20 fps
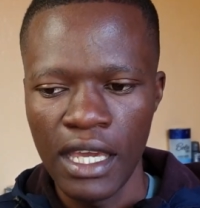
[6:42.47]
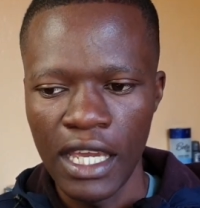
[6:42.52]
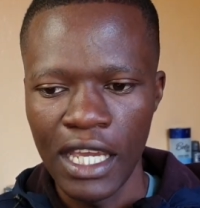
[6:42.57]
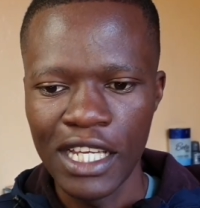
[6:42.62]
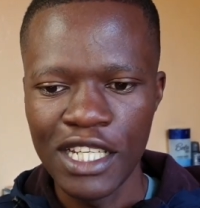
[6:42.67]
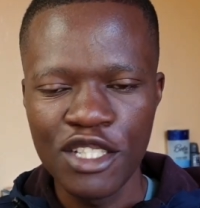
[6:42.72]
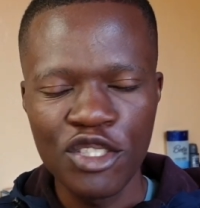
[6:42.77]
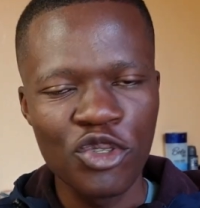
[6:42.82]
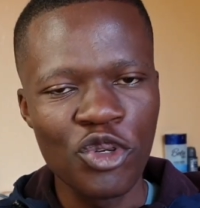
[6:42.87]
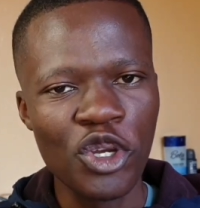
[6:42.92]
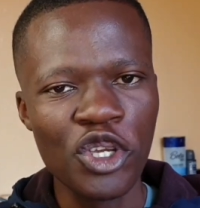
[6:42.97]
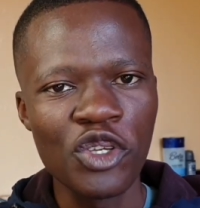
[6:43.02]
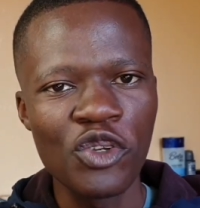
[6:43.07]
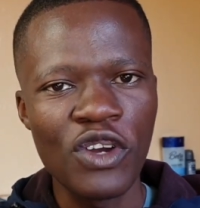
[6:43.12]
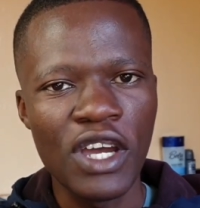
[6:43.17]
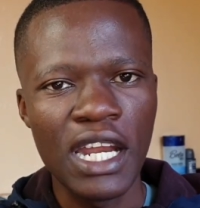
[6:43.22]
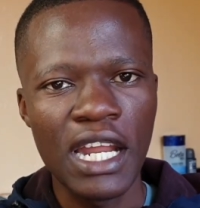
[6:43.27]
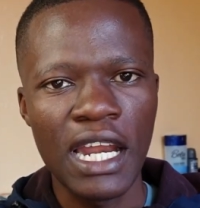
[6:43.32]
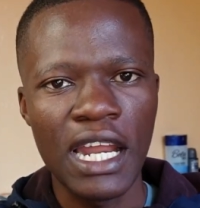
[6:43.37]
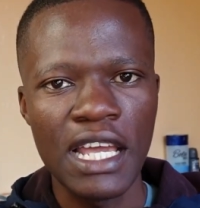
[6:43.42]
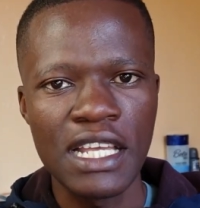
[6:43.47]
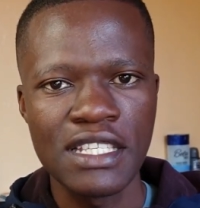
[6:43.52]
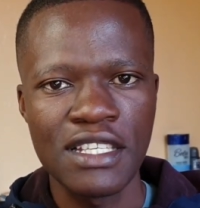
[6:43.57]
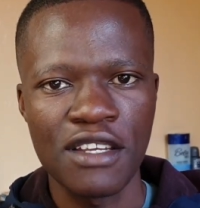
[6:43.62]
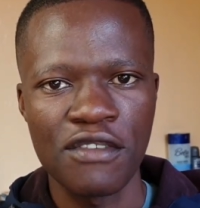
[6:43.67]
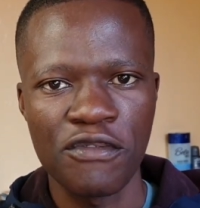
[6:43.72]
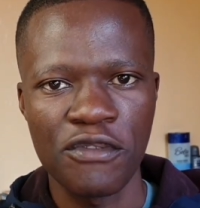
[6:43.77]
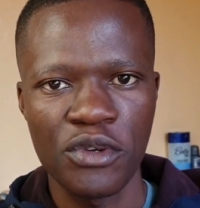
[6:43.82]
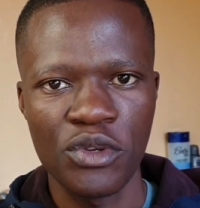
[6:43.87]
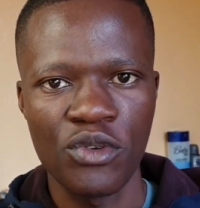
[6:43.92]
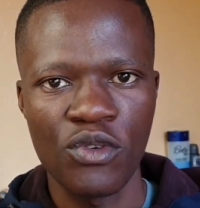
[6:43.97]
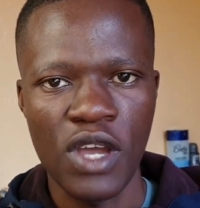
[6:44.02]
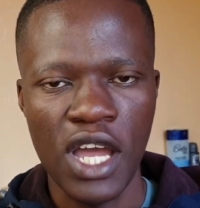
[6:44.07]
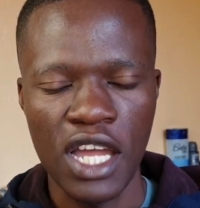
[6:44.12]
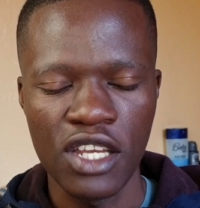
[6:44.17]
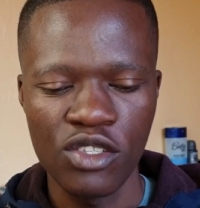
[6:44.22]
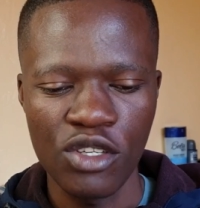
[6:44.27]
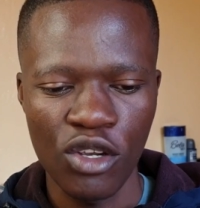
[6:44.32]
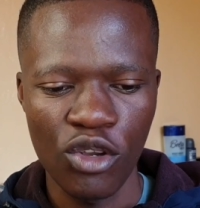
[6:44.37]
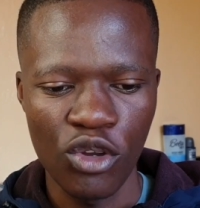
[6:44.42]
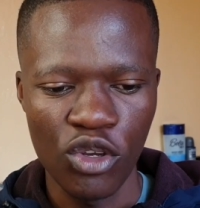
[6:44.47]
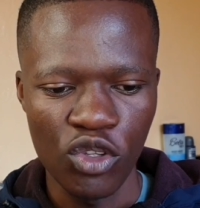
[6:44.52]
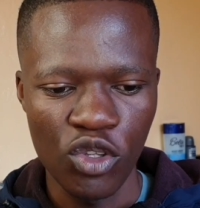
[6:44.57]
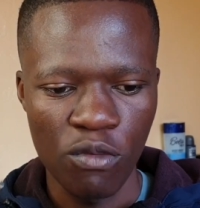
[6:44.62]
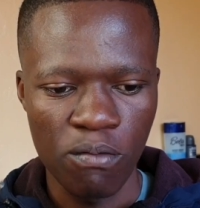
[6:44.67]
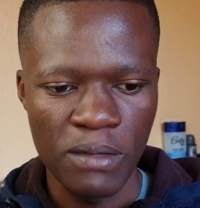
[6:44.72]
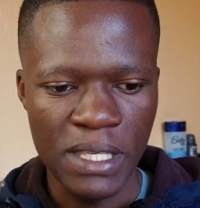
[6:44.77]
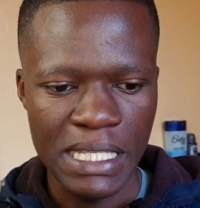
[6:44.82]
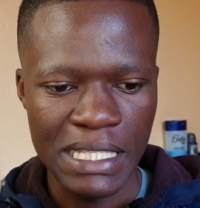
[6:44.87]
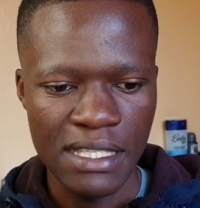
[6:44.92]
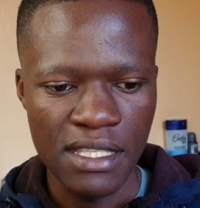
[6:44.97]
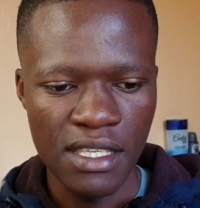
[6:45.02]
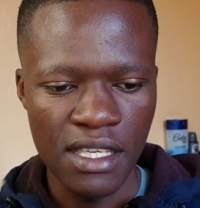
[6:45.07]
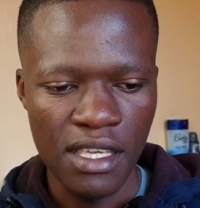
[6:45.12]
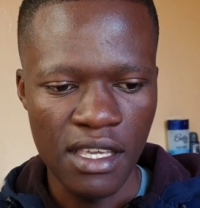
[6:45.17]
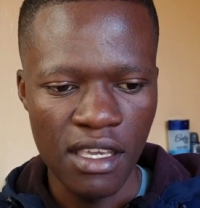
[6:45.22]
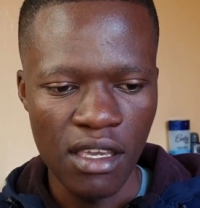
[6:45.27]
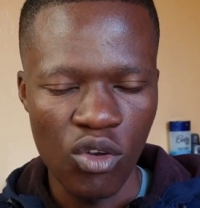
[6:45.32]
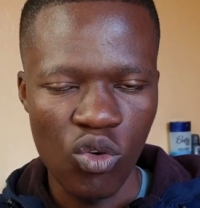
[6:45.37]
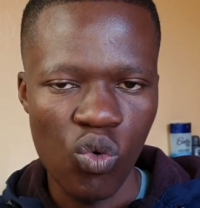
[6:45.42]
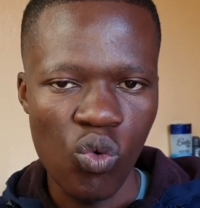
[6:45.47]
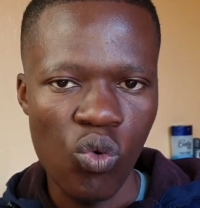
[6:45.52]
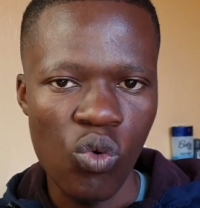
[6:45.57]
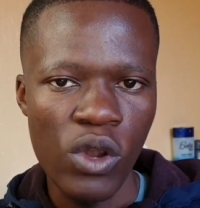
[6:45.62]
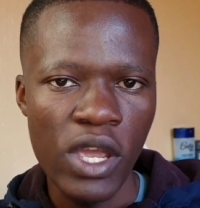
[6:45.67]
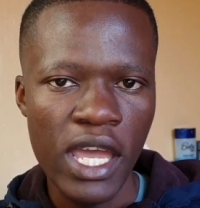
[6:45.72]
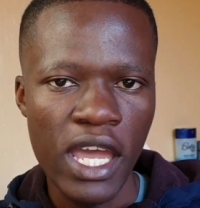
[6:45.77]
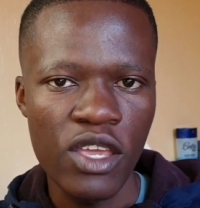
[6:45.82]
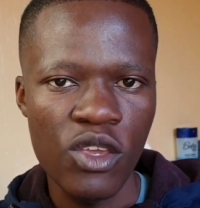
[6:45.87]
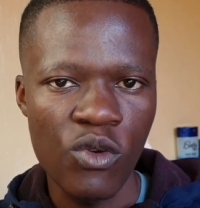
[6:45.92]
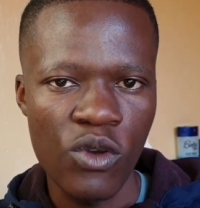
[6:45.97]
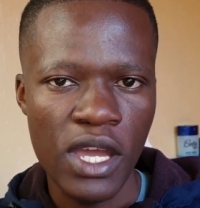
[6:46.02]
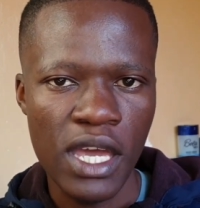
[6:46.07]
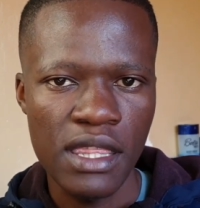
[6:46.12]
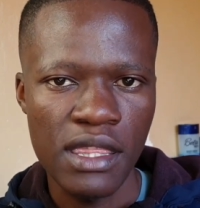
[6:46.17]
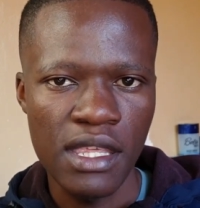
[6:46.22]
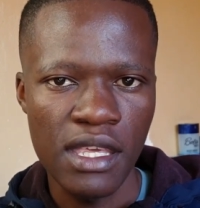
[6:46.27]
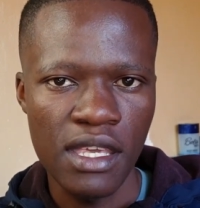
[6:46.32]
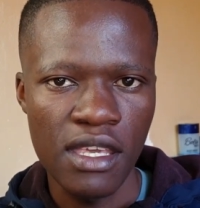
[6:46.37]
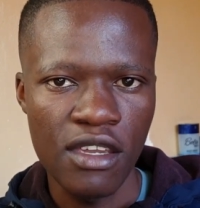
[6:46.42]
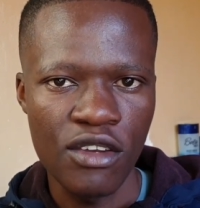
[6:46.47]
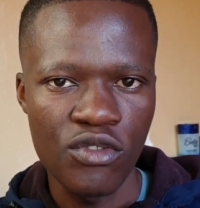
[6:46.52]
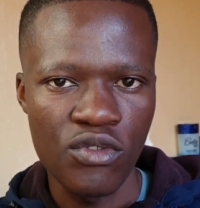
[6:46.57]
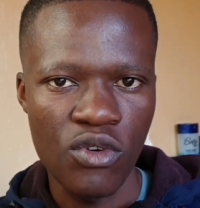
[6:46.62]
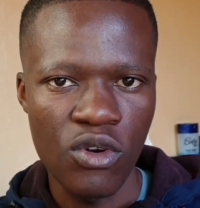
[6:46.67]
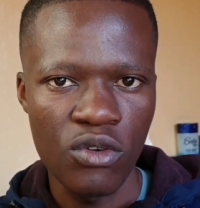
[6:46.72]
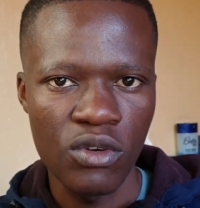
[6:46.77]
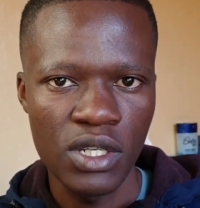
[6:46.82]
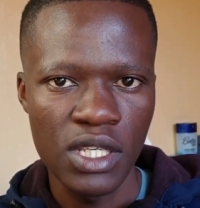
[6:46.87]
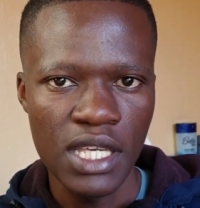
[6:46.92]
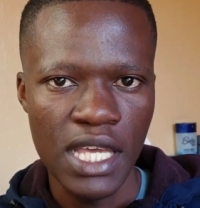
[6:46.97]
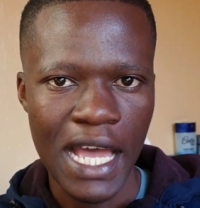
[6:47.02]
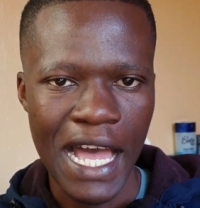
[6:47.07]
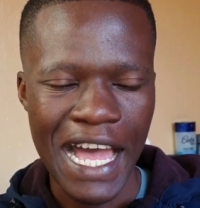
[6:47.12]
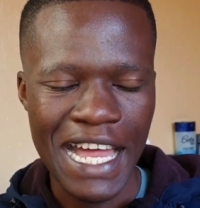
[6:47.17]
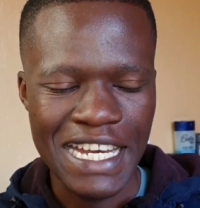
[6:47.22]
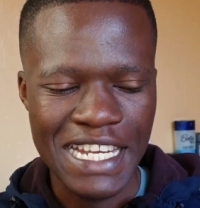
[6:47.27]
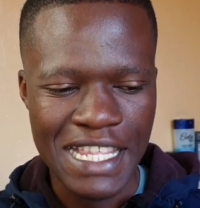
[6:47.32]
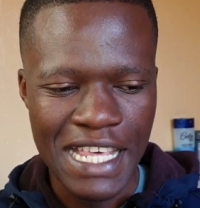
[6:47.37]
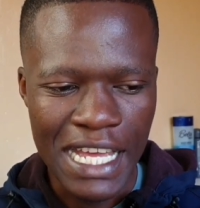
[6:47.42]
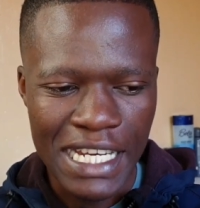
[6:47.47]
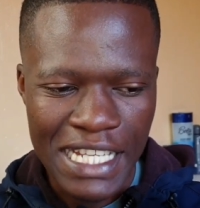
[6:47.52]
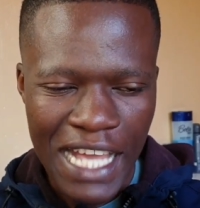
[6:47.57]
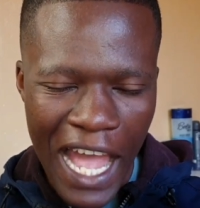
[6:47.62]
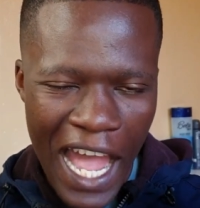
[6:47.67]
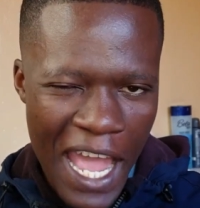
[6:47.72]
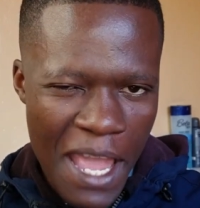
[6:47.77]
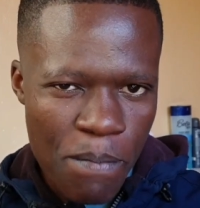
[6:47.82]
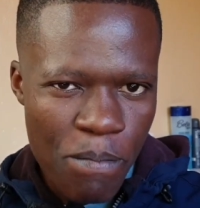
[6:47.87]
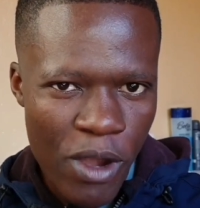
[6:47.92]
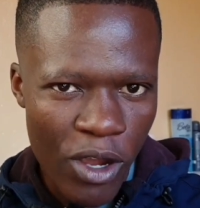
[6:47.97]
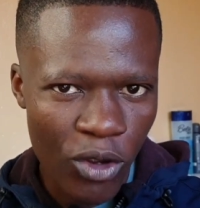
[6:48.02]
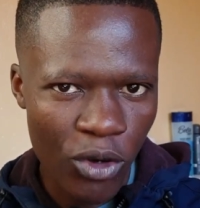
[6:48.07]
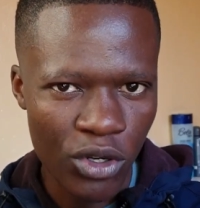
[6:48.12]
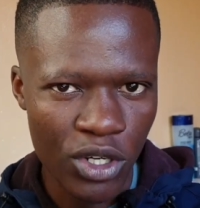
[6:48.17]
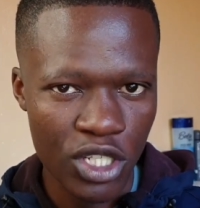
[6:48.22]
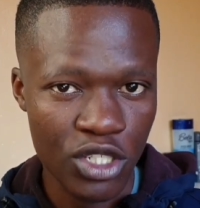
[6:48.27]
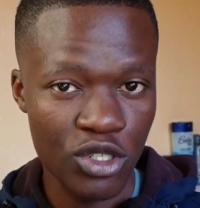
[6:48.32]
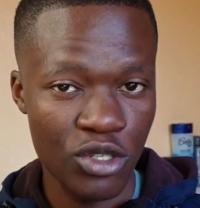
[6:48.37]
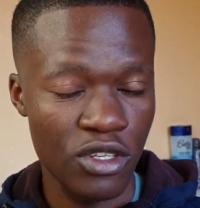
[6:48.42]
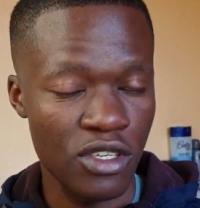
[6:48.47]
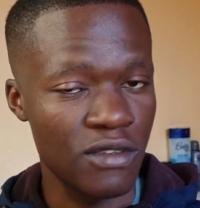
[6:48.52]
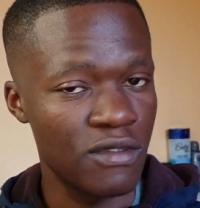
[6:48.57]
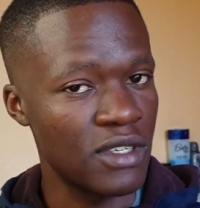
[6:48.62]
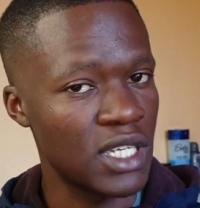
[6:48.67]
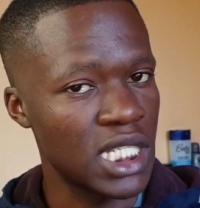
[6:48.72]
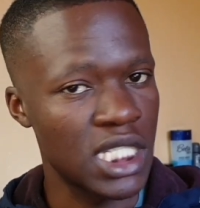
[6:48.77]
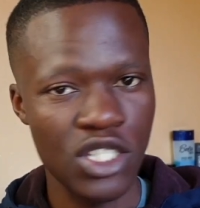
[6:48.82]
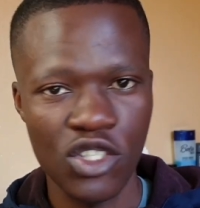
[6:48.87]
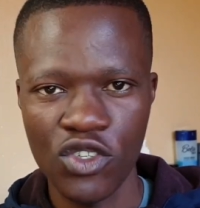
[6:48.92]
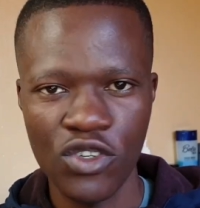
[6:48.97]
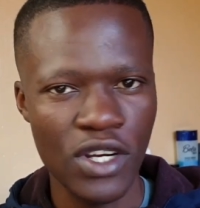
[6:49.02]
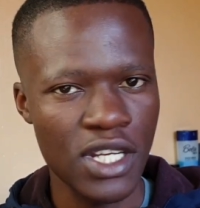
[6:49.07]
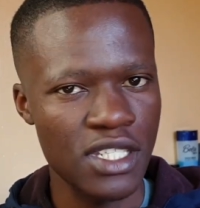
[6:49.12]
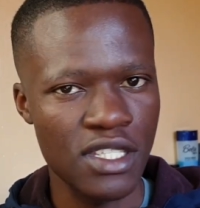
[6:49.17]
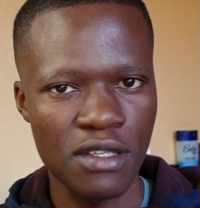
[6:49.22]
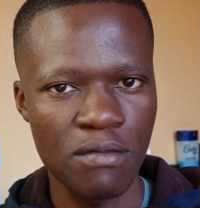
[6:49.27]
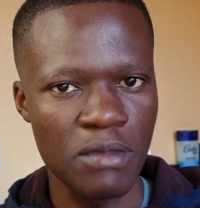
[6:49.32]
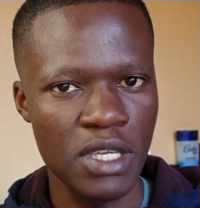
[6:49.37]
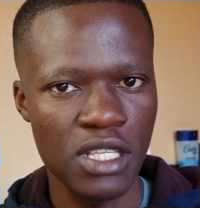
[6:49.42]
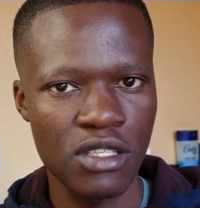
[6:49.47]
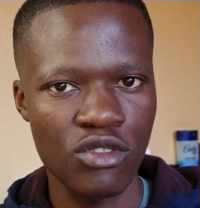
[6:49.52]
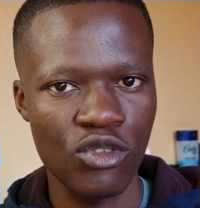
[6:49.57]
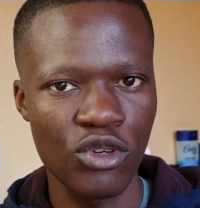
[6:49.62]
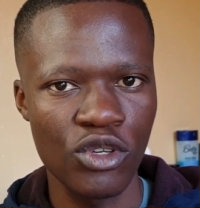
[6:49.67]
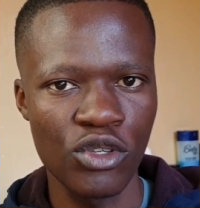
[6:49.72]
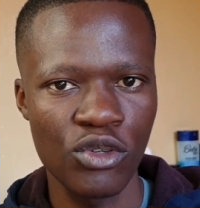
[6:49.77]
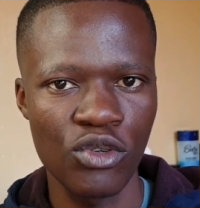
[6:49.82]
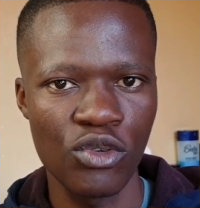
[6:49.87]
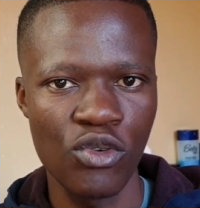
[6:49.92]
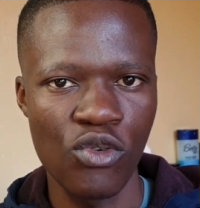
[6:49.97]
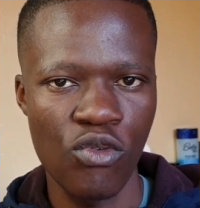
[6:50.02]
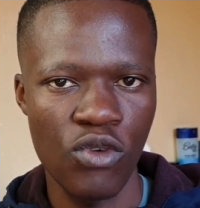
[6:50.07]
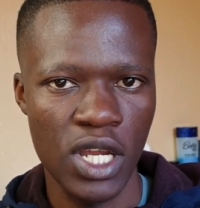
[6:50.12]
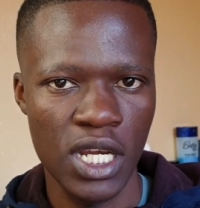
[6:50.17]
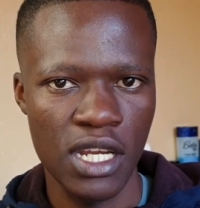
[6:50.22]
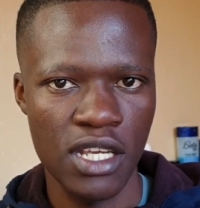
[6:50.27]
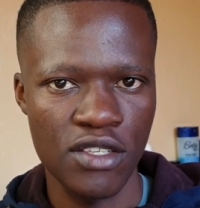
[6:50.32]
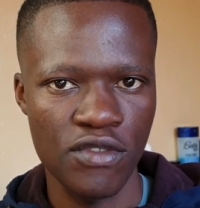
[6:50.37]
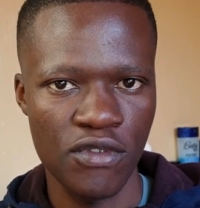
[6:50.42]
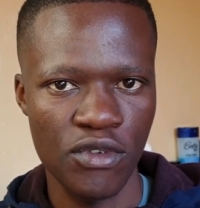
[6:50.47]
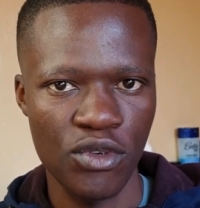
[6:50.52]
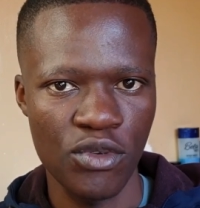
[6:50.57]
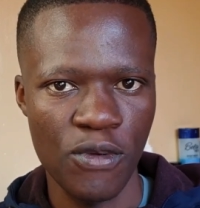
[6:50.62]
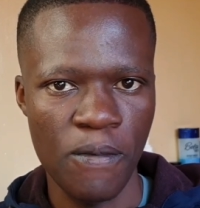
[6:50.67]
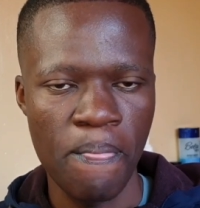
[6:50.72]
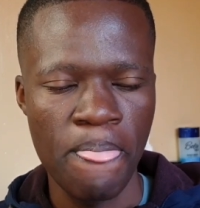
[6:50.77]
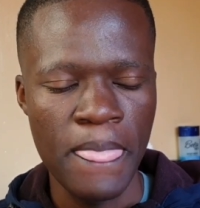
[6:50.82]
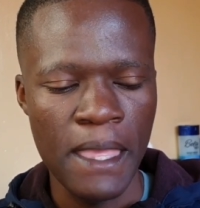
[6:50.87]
It is going to analyze that for you, and you're going to be seeing where you were thinking wrongly, and that hypercorrection effect, trust me, it's going to do wonders for you.